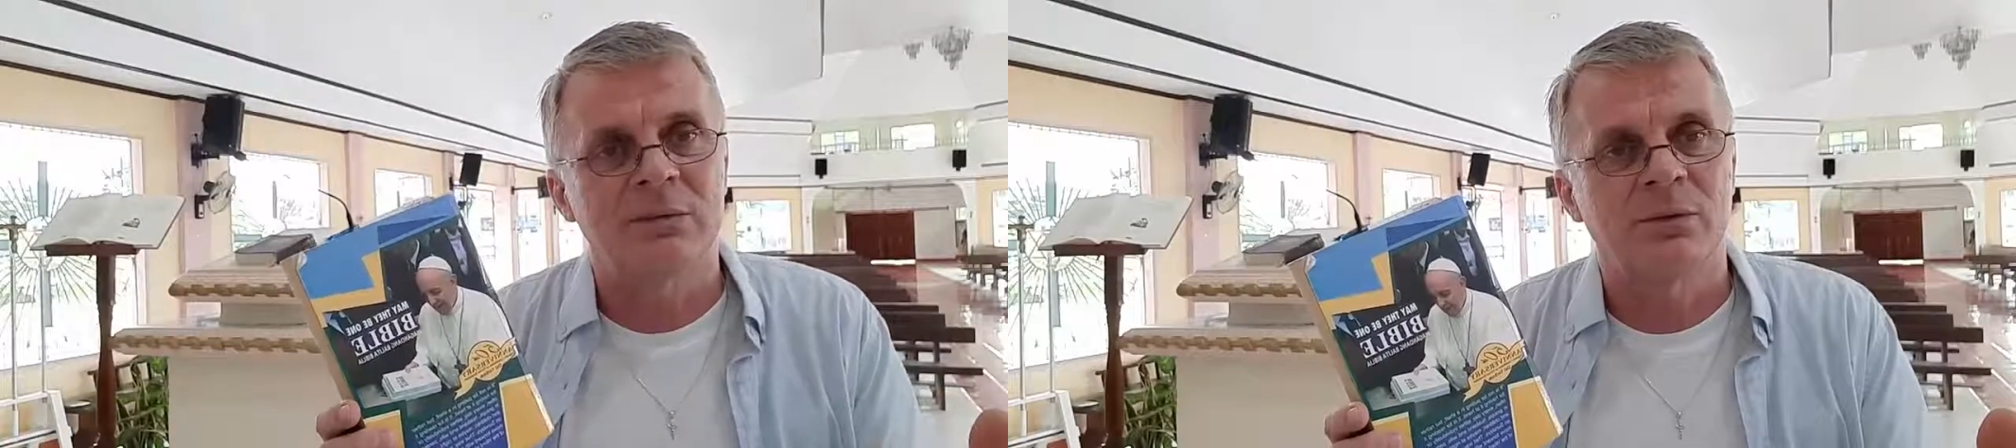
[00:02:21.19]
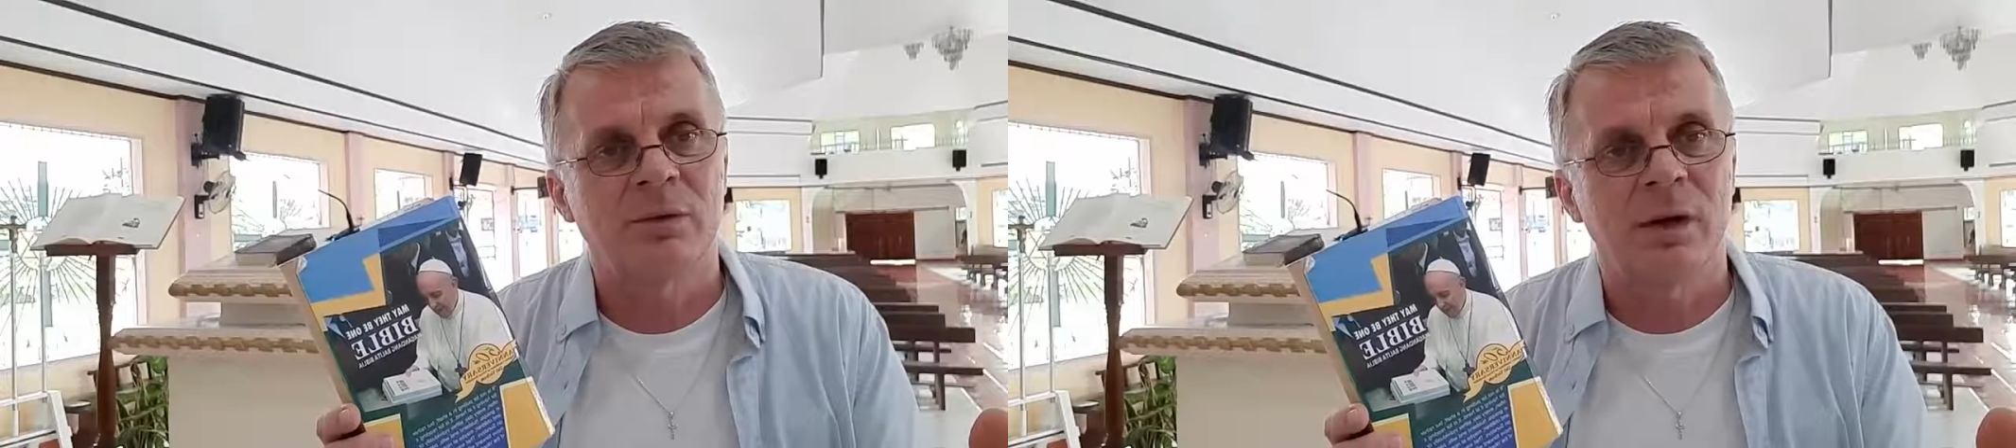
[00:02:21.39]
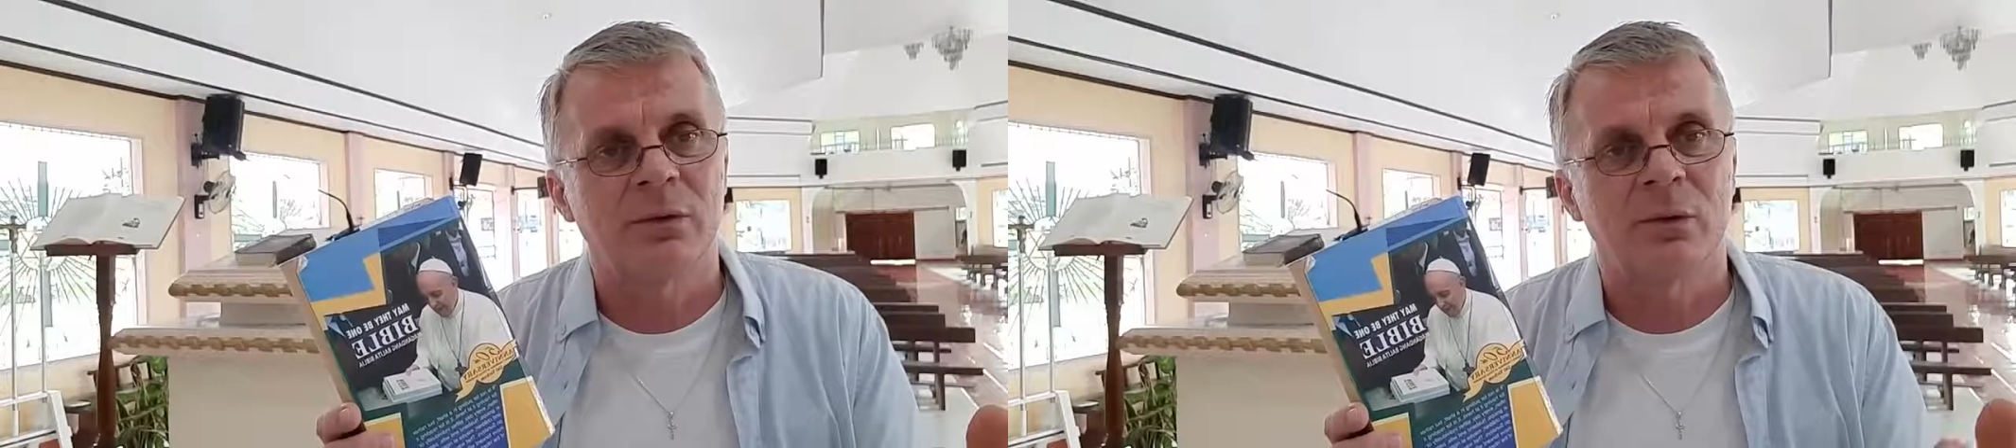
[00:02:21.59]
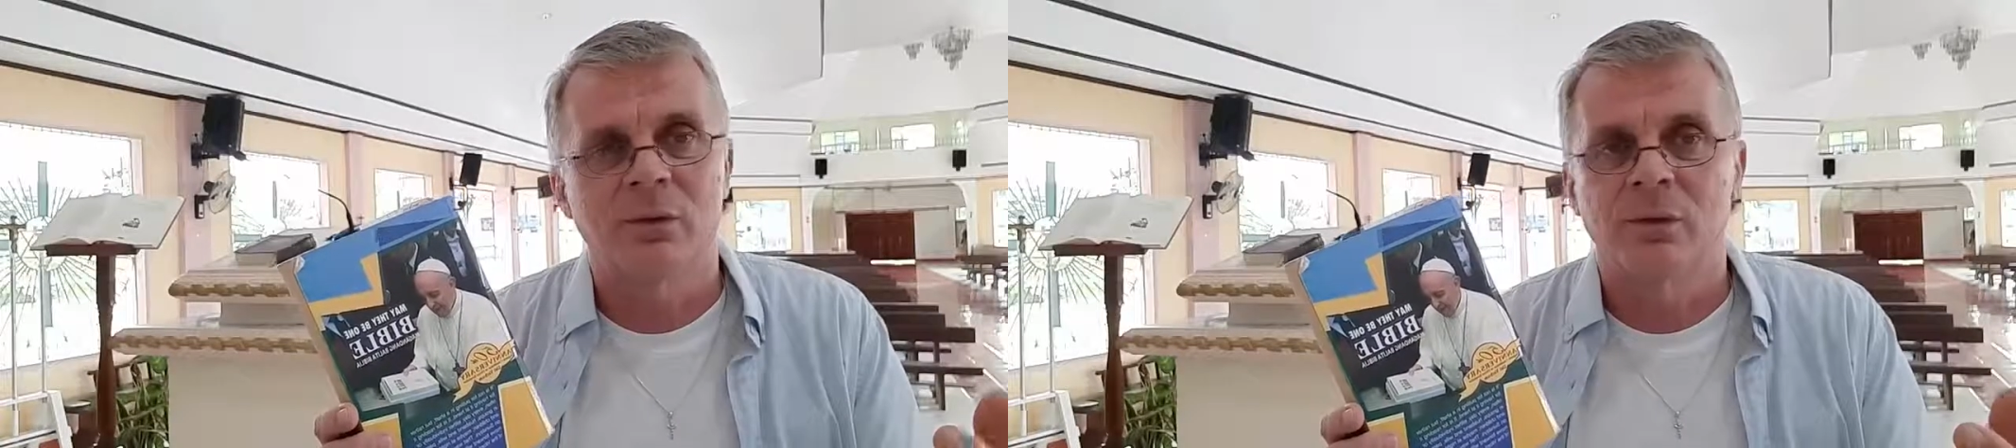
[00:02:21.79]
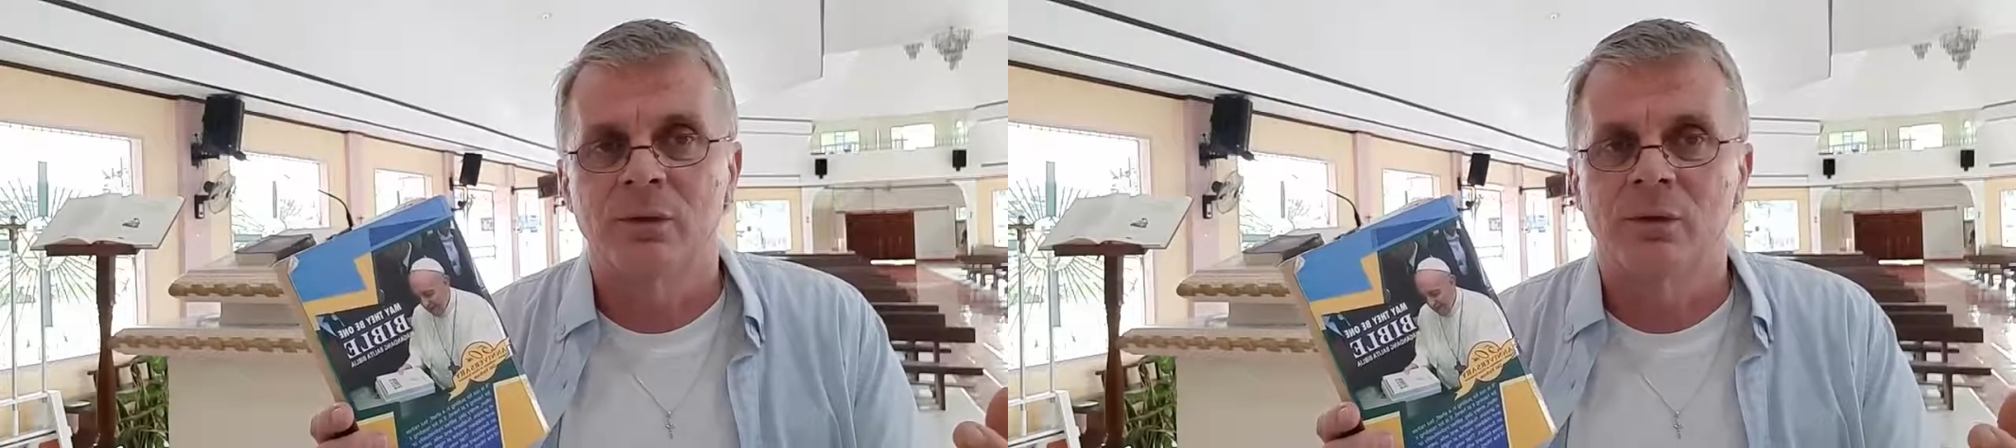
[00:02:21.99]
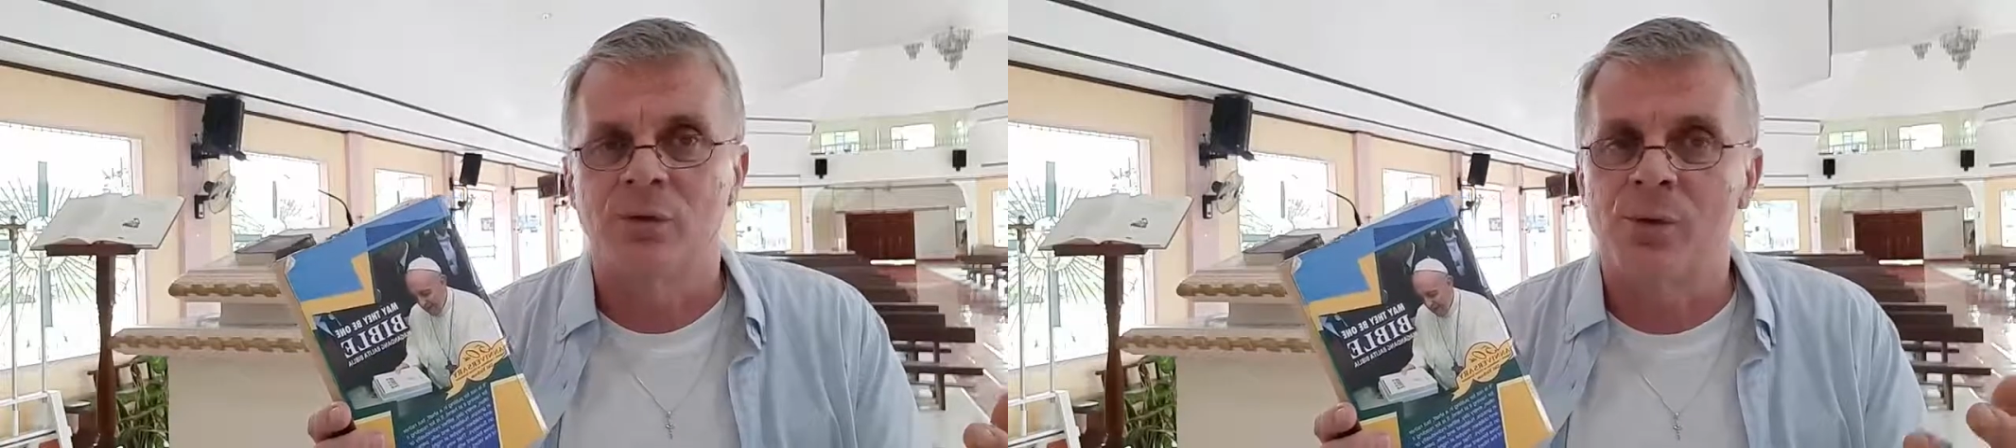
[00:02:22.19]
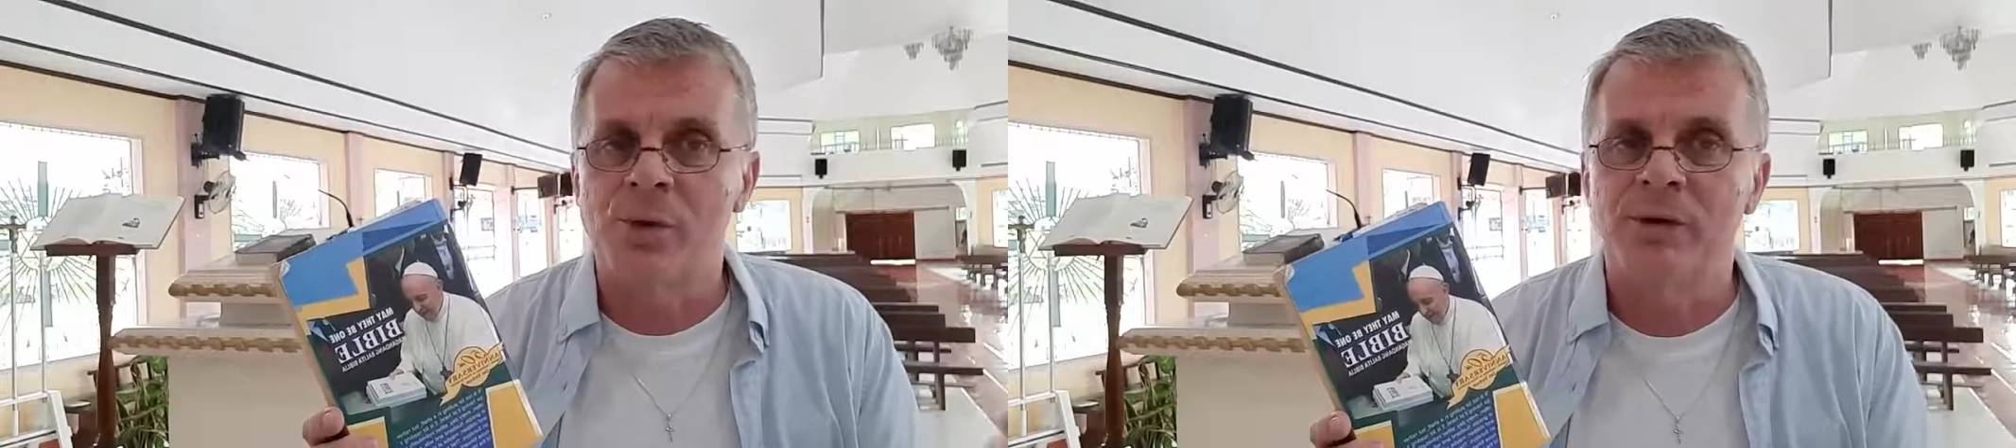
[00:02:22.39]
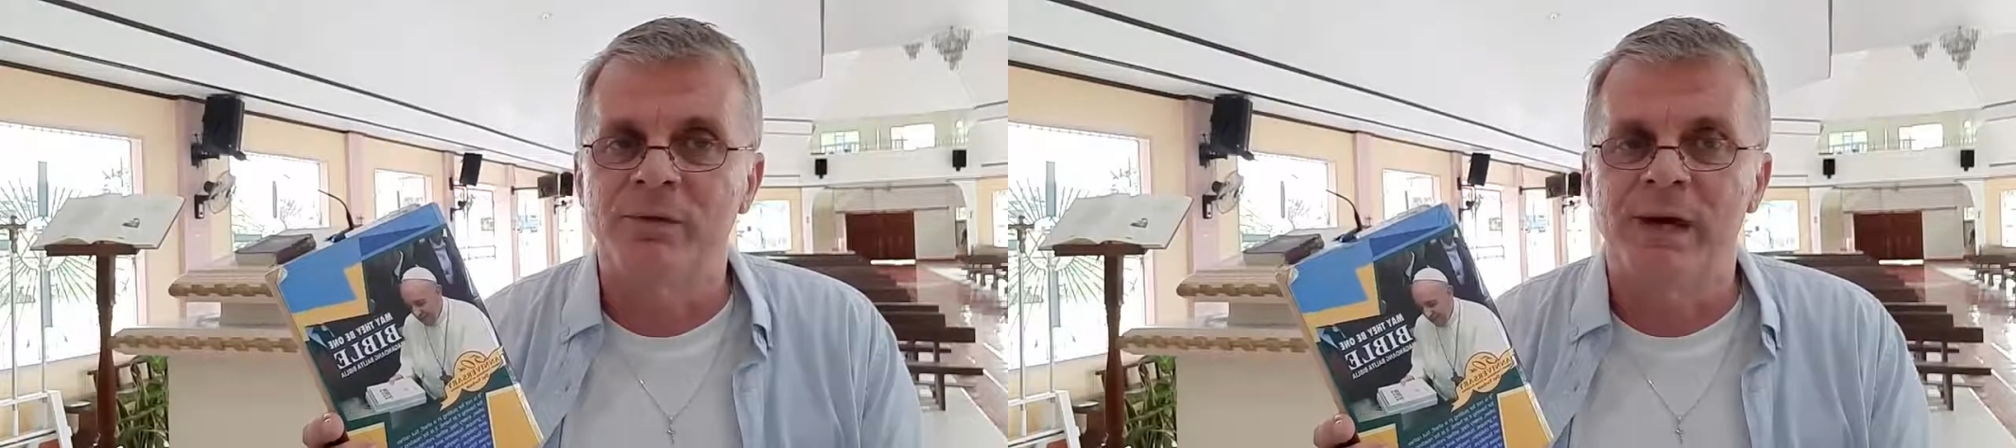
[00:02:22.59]
with God, to
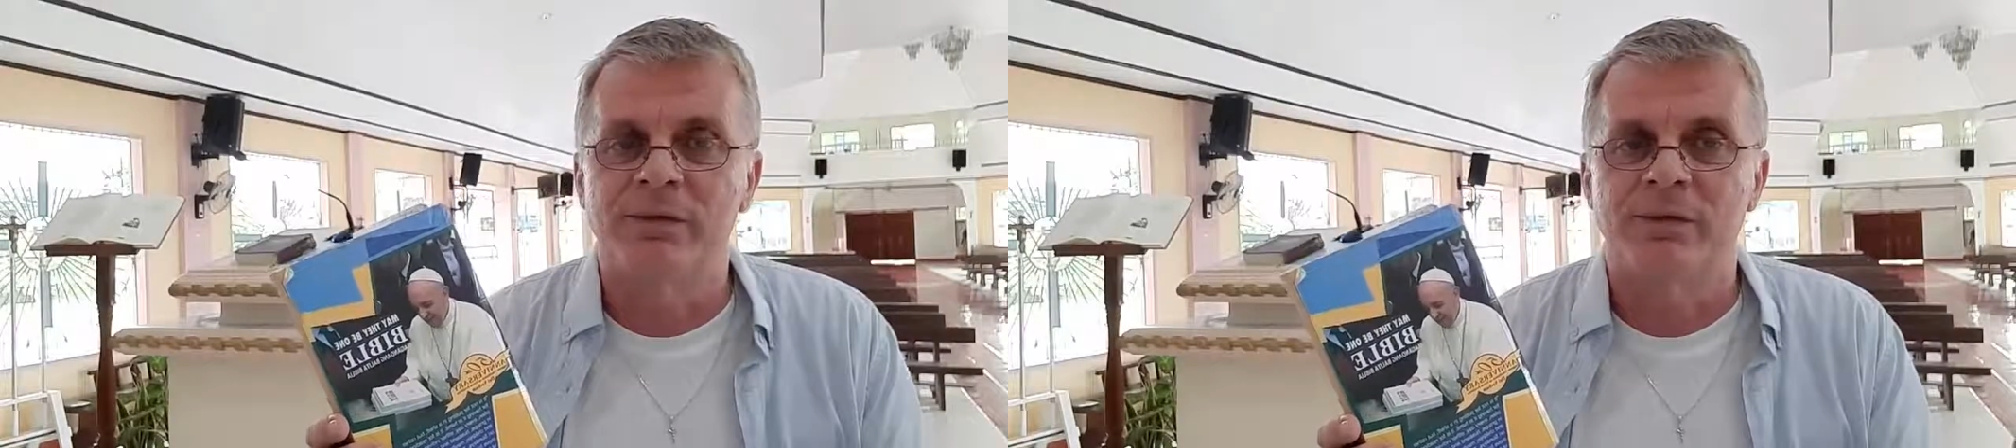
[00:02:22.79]
real faith.